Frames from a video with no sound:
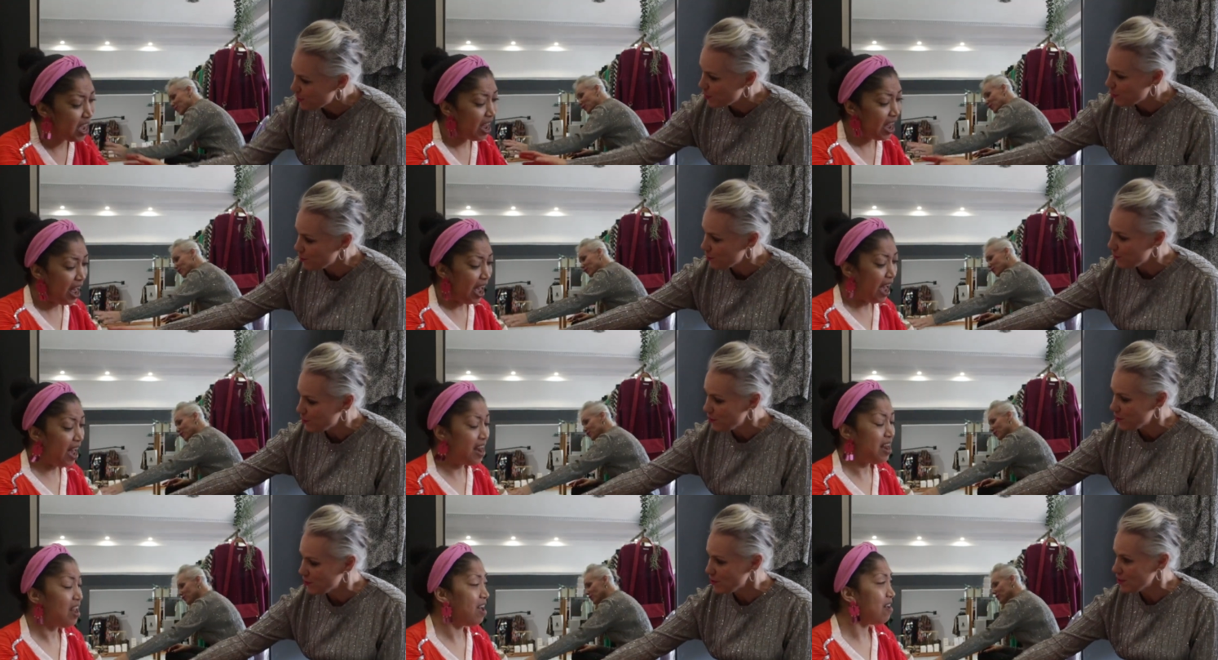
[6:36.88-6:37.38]

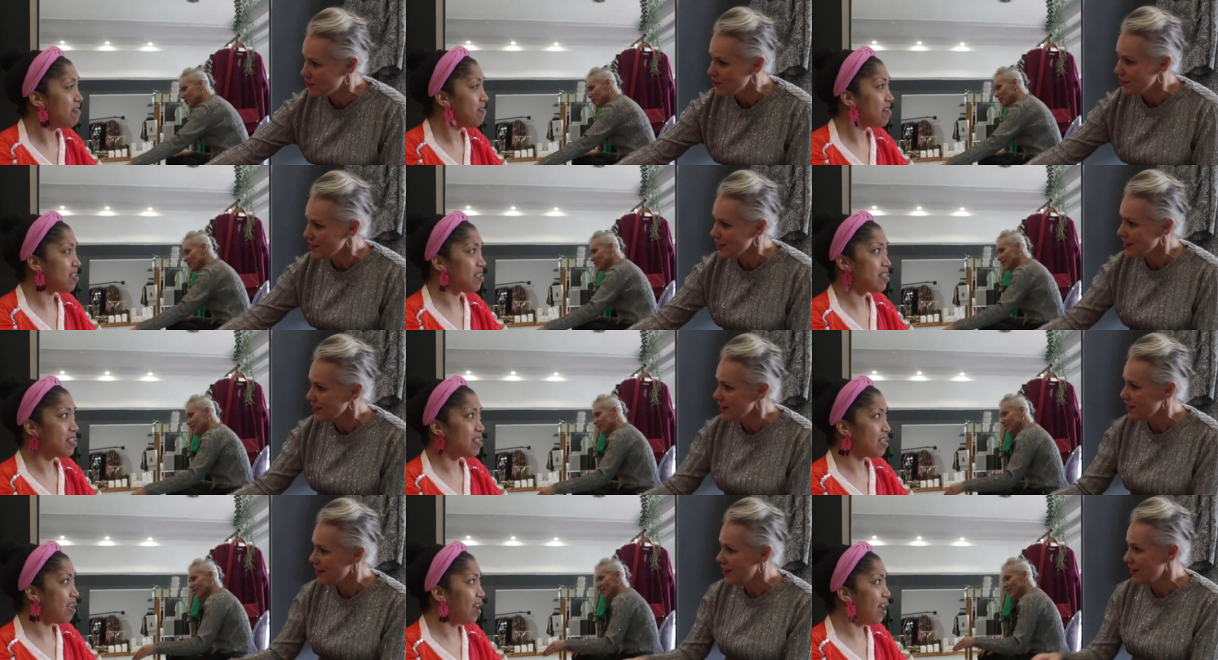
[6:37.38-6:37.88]
Speaker 1: beautiful? I
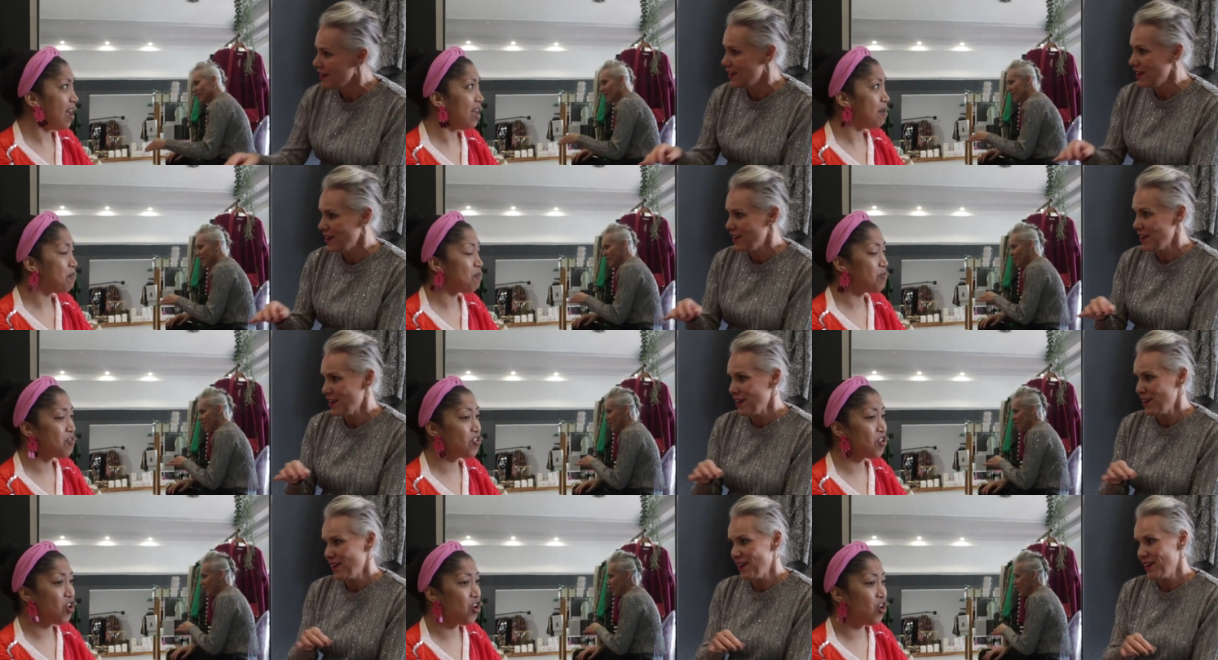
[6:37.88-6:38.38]
love it.
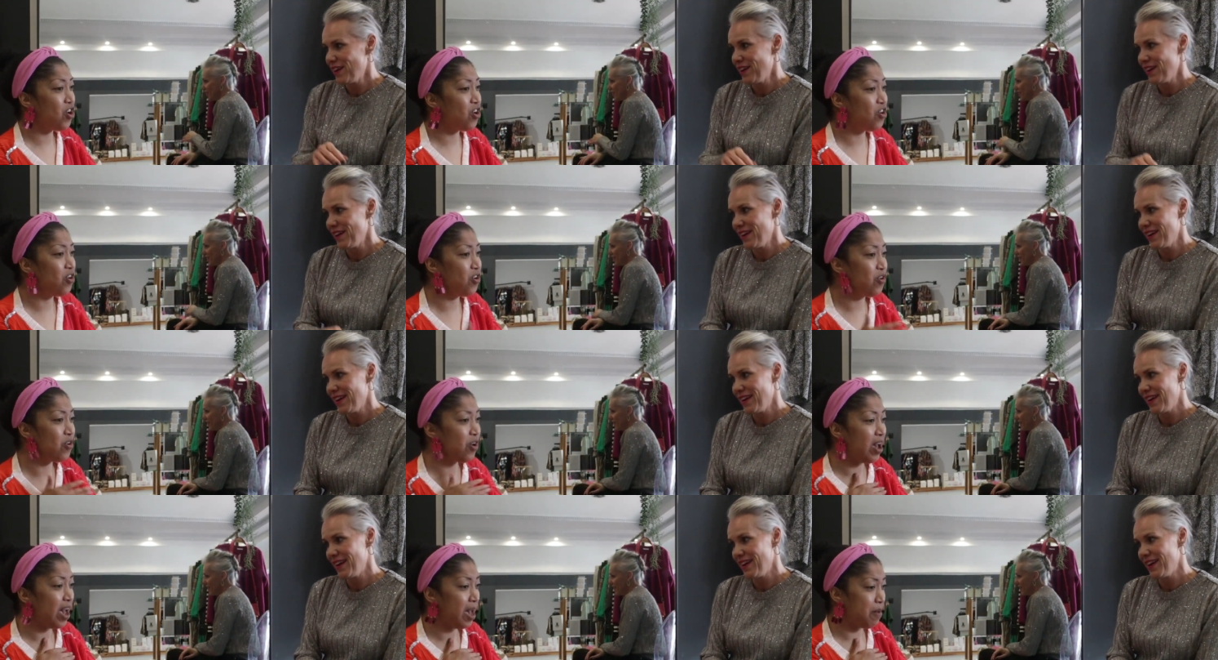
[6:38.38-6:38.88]
I'm
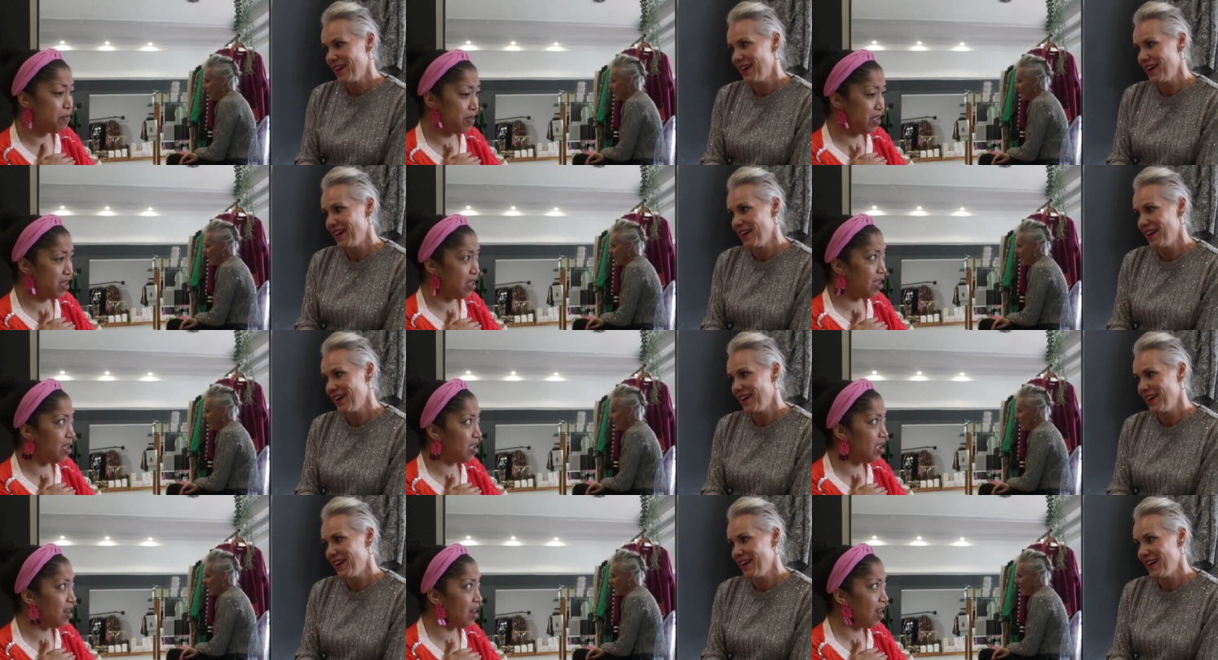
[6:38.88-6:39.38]
so
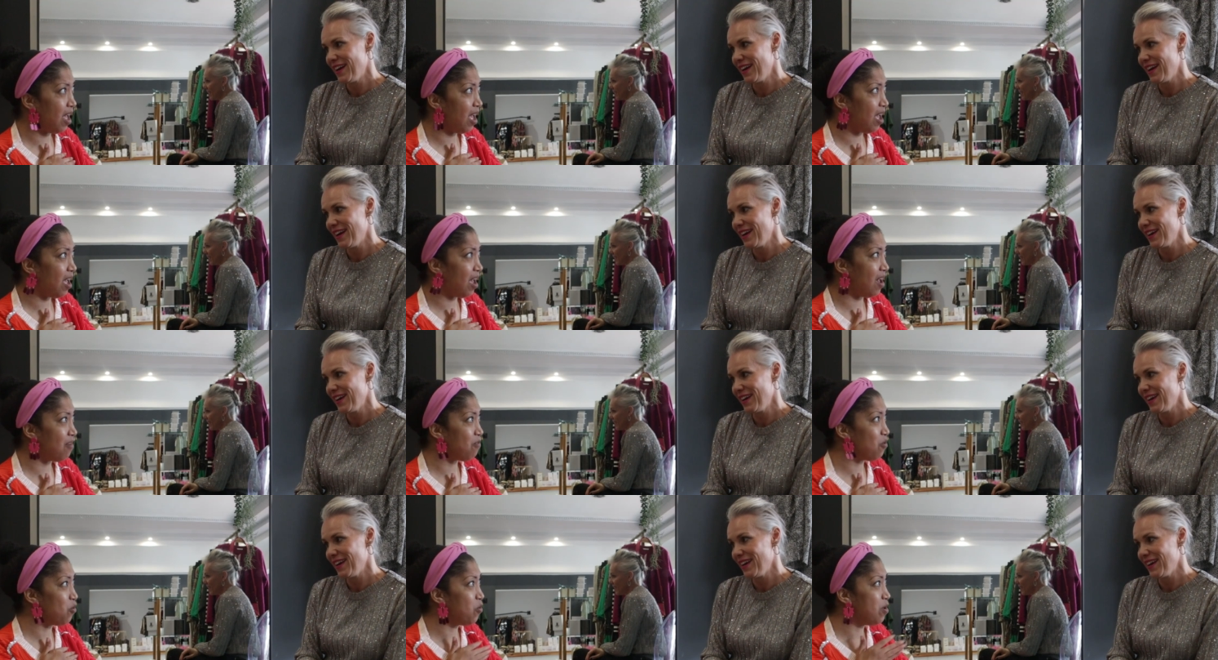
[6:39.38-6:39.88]
happy.
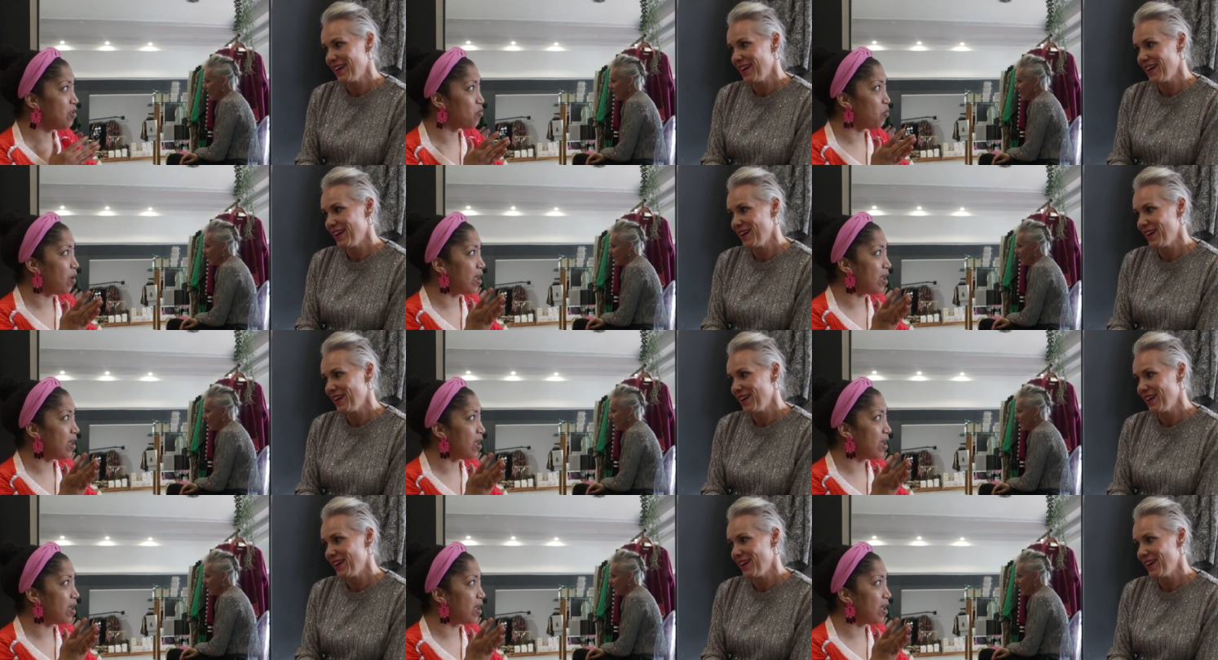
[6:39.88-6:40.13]
I've always